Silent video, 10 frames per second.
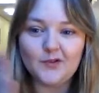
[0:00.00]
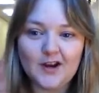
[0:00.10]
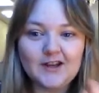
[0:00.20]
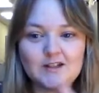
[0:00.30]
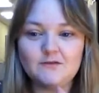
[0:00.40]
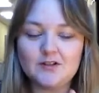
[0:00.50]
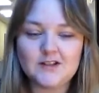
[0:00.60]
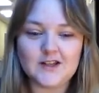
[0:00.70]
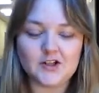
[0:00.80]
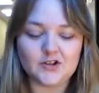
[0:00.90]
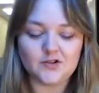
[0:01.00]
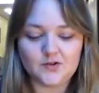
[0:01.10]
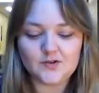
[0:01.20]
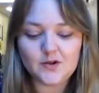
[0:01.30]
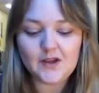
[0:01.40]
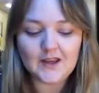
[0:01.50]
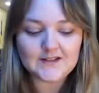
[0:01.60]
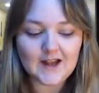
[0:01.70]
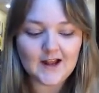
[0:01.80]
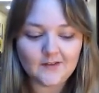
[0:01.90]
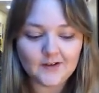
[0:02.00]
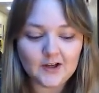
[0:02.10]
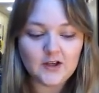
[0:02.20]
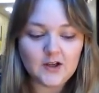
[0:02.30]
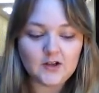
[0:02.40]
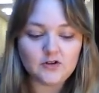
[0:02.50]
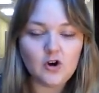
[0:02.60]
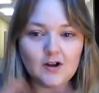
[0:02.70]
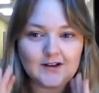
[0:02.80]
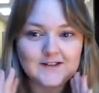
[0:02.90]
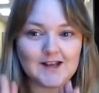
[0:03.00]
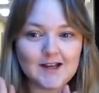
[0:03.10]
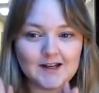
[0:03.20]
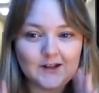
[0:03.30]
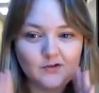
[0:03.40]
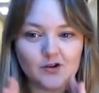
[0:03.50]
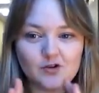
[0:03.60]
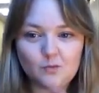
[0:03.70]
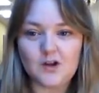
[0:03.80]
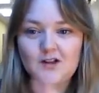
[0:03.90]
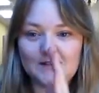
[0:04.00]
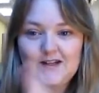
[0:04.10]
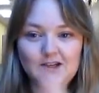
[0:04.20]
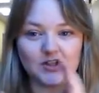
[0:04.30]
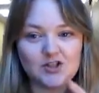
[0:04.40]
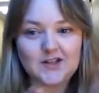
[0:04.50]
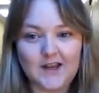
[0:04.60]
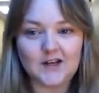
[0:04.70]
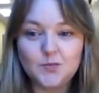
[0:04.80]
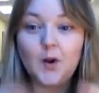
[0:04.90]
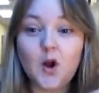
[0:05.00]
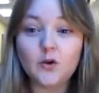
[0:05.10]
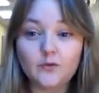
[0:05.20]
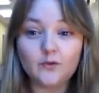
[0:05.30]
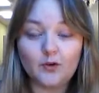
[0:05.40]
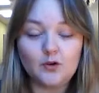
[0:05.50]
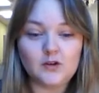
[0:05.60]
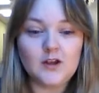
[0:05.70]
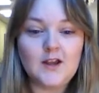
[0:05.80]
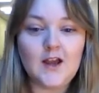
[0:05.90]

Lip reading: for it in different sections. So it's okay to have not exactly 300 words in each stage, but overall,